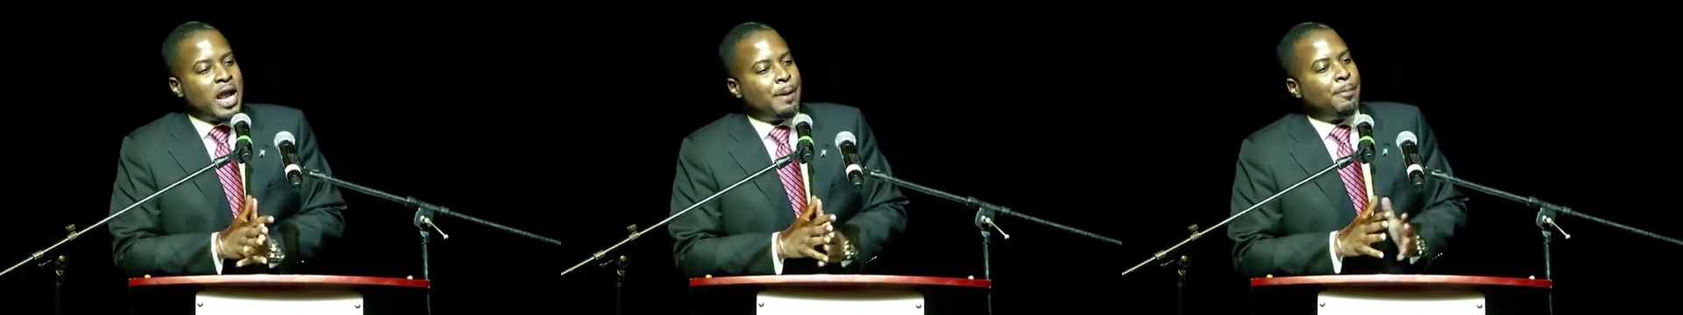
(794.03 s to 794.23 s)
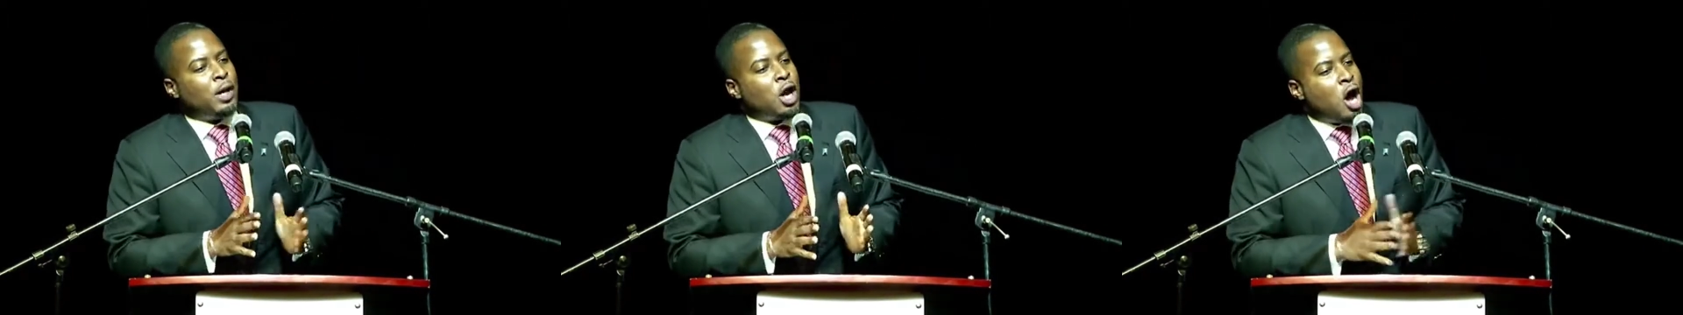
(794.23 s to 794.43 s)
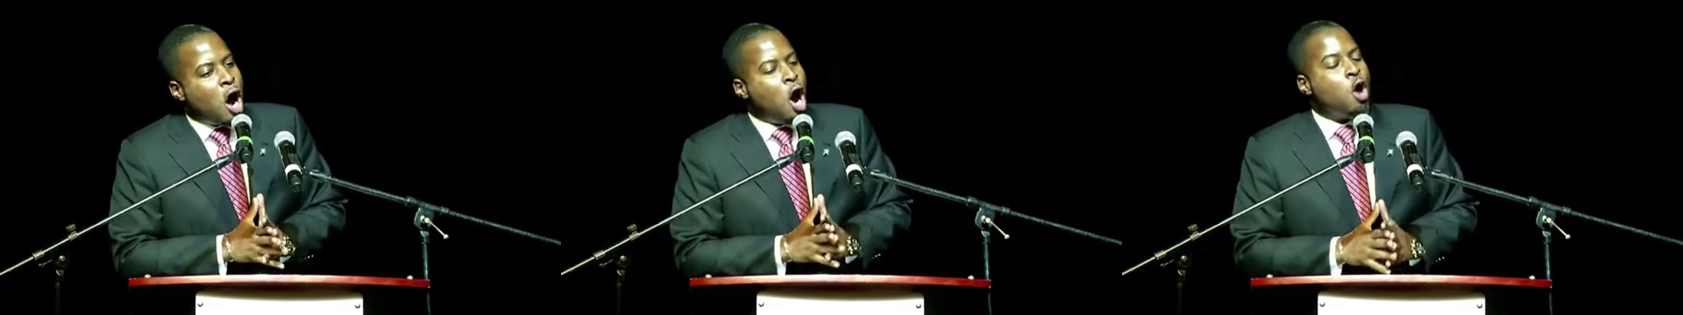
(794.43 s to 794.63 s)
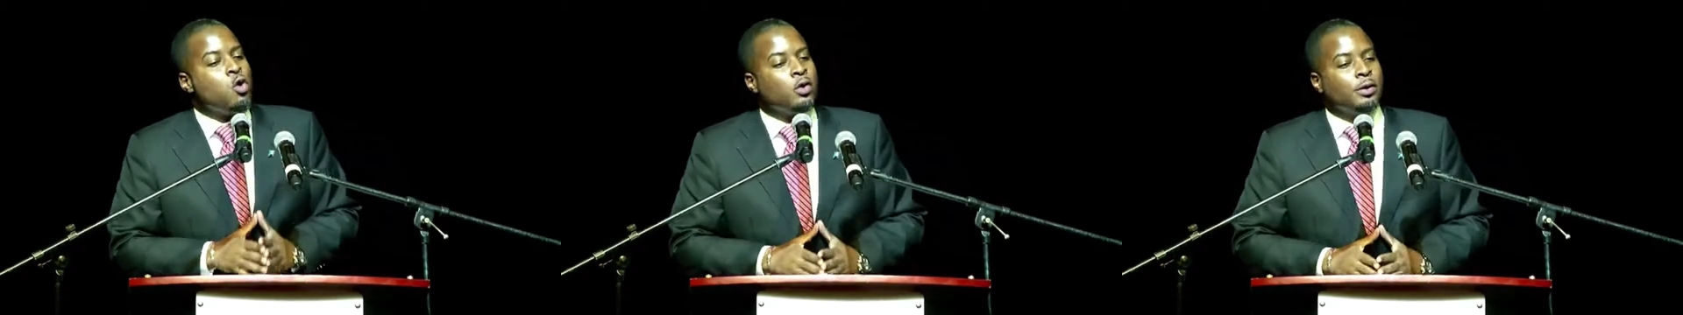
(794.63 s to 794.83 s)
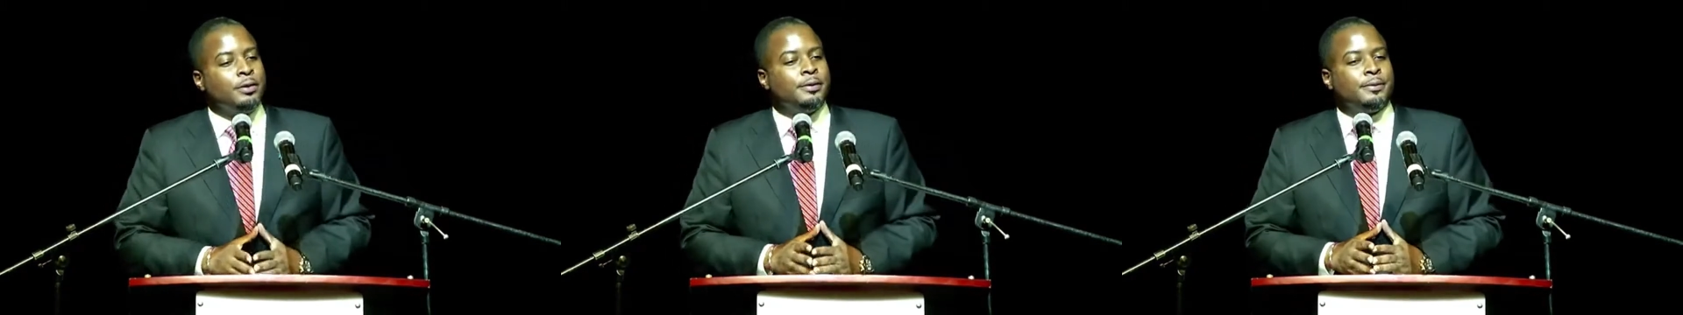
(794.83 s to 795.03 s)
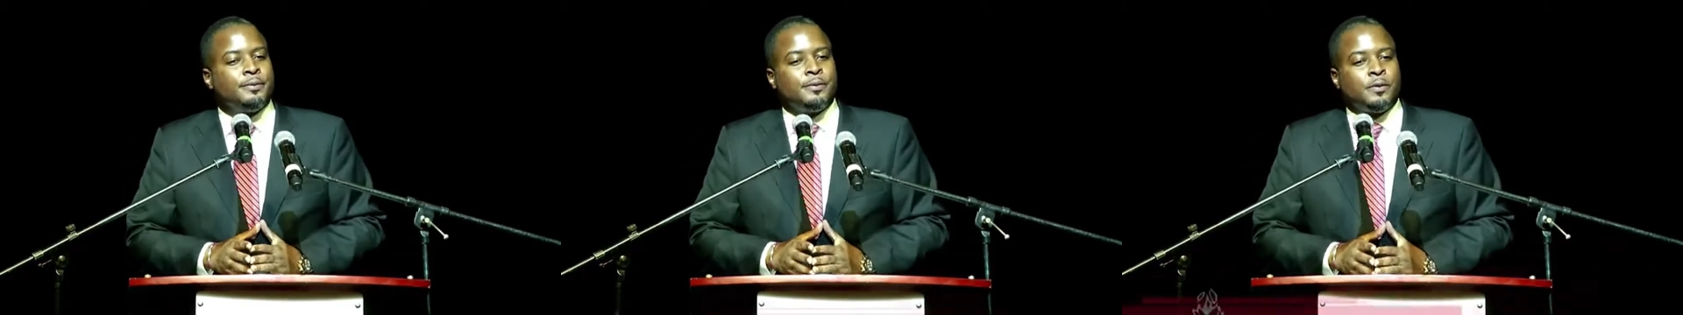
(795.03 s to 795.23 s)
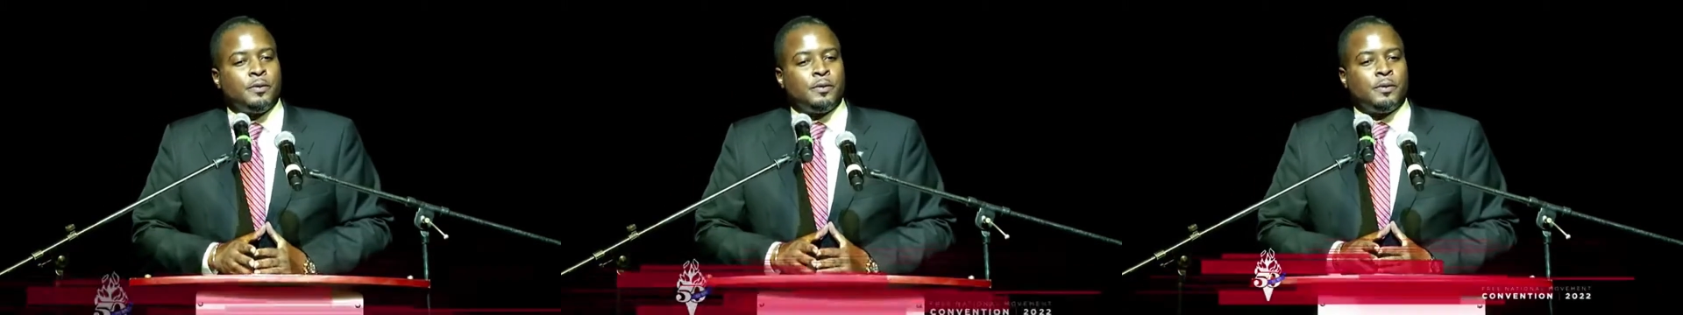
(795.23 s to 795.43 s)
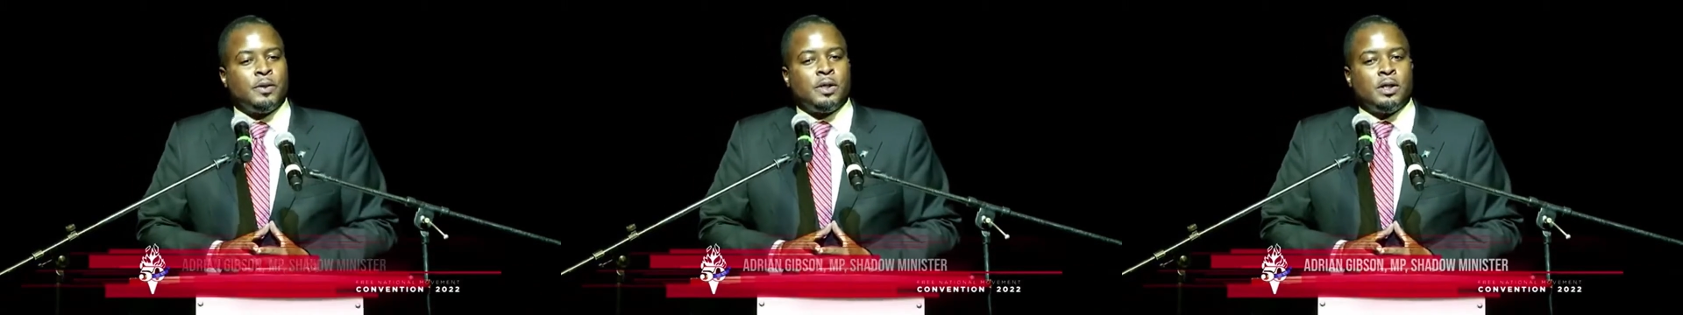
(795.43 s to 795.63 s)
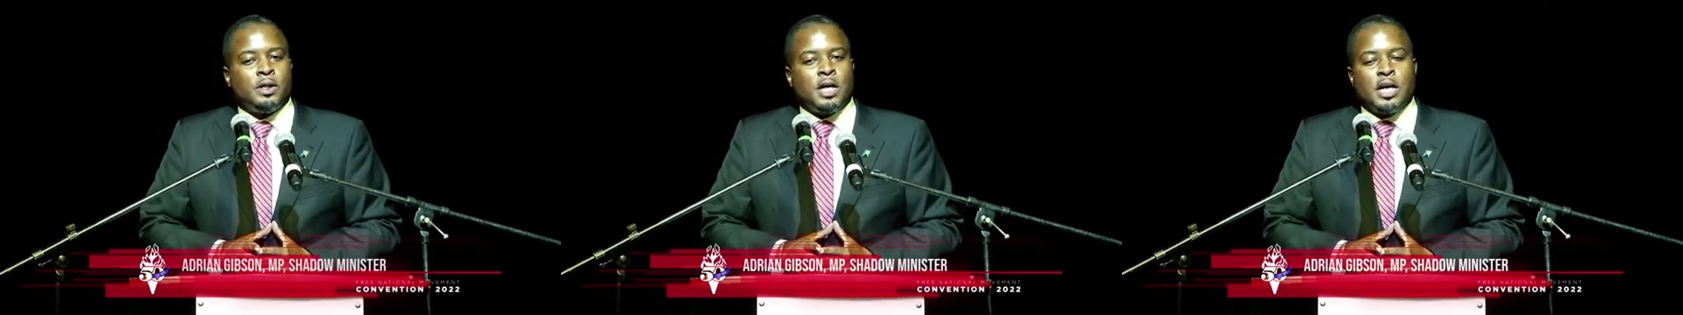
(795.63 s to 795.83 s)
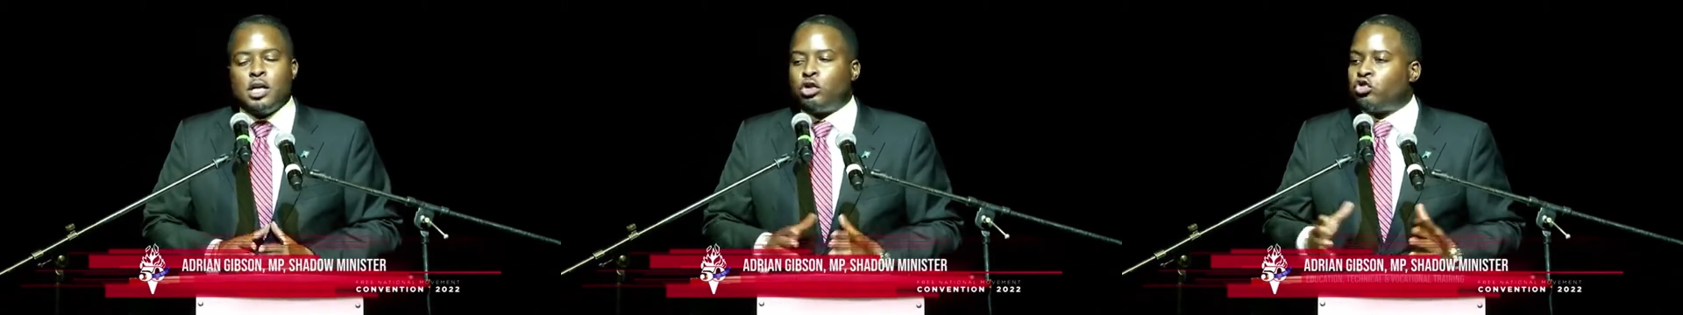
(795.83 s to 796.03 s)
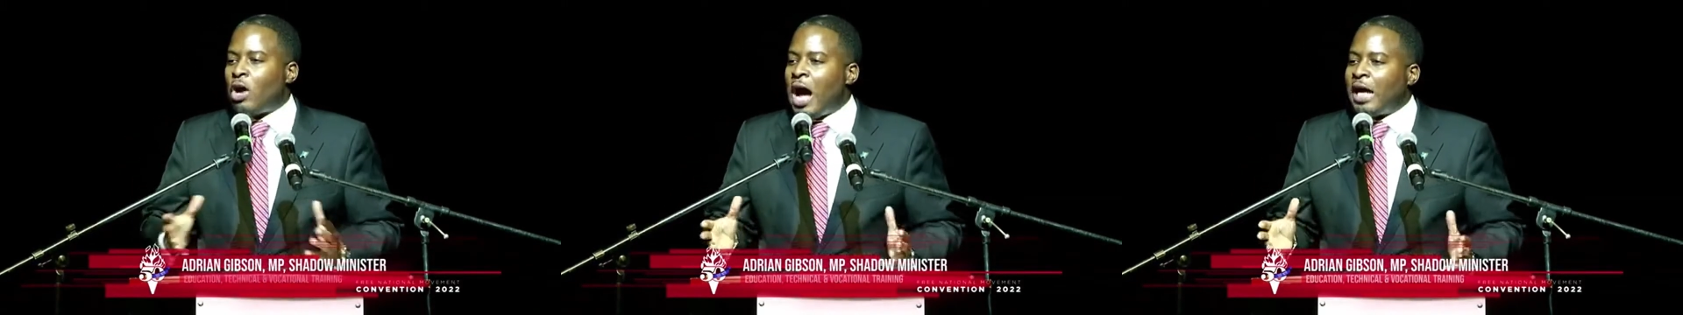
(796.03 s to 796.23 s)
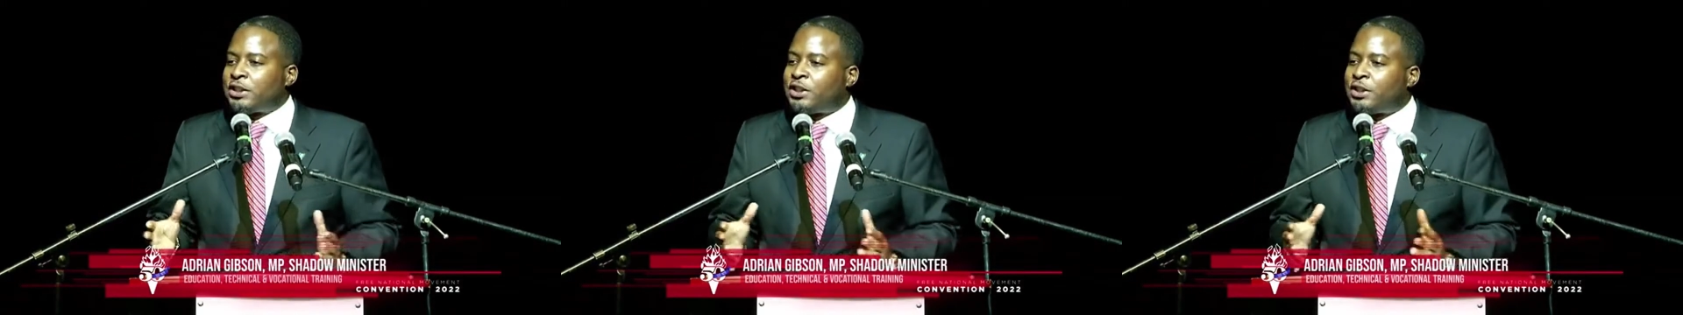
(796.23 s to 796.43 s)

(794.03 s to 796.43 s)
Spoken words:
belong, in the trash.